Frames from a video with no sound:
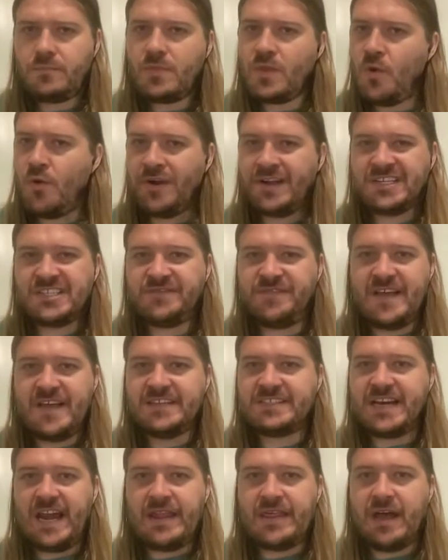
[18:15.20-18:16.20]
or gets
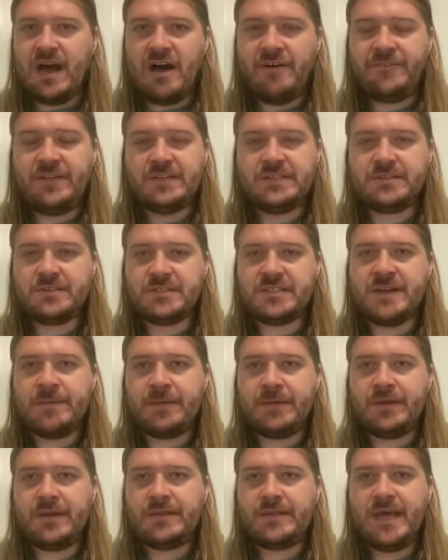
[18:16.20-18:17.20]
phased out of the offense or
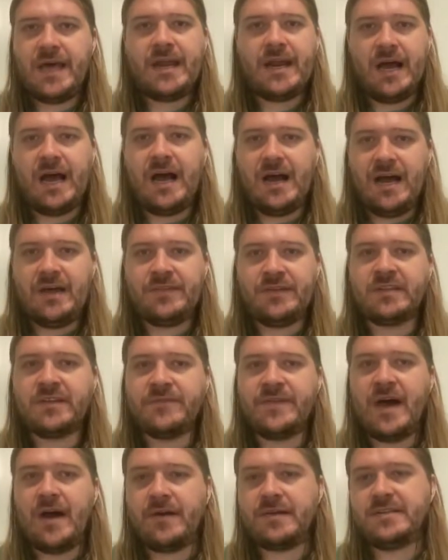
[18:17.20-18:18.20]
something like that, I think the
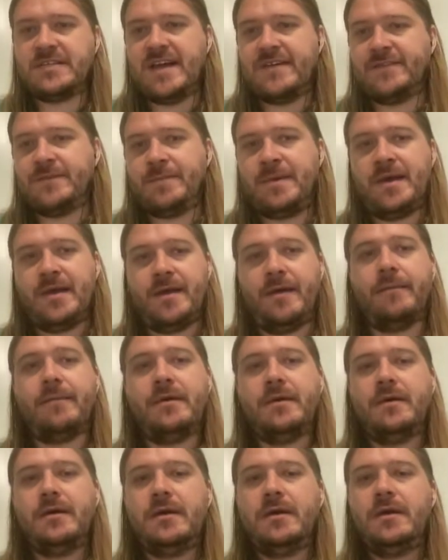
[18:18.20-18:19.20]
Falcons have to pay him.
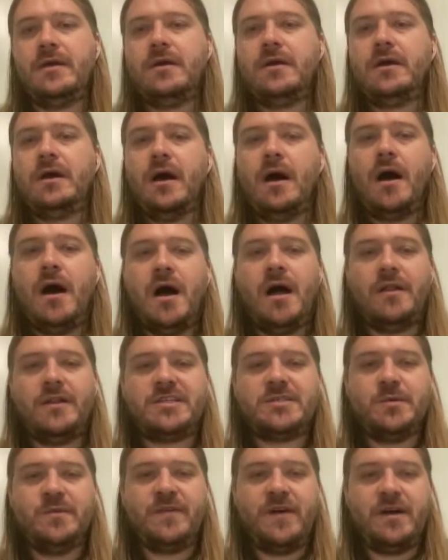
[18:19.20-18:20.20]

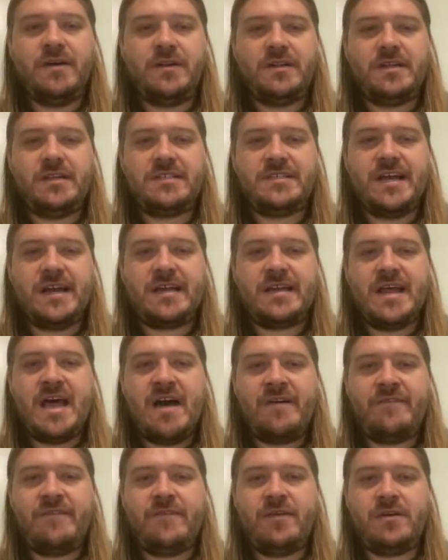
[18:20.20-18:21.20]
Let's move on to the second
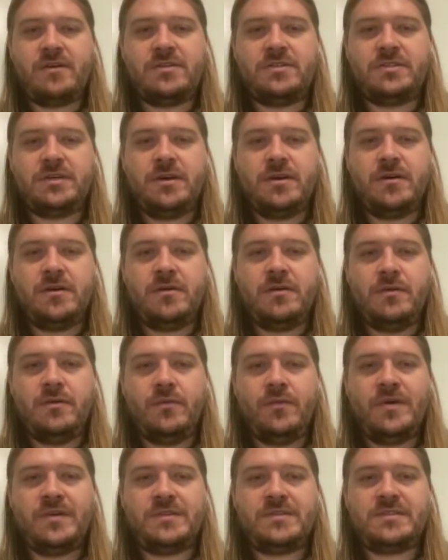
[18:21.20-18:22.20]
half of our show
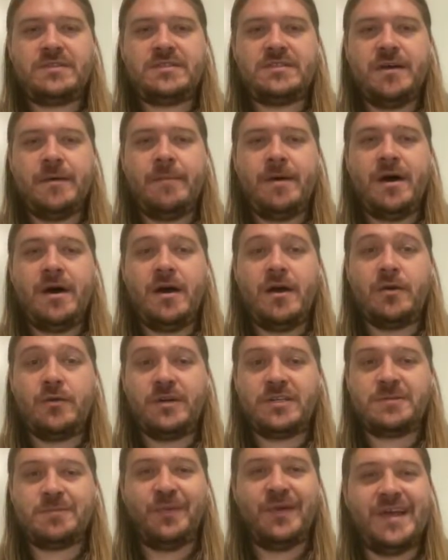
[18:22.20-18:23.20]
with some
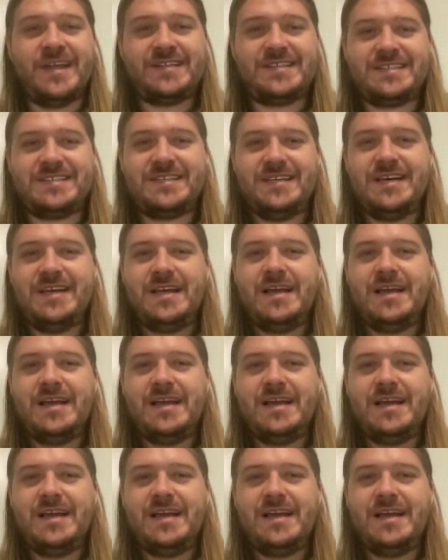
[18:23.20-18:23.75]
Grits Blitz.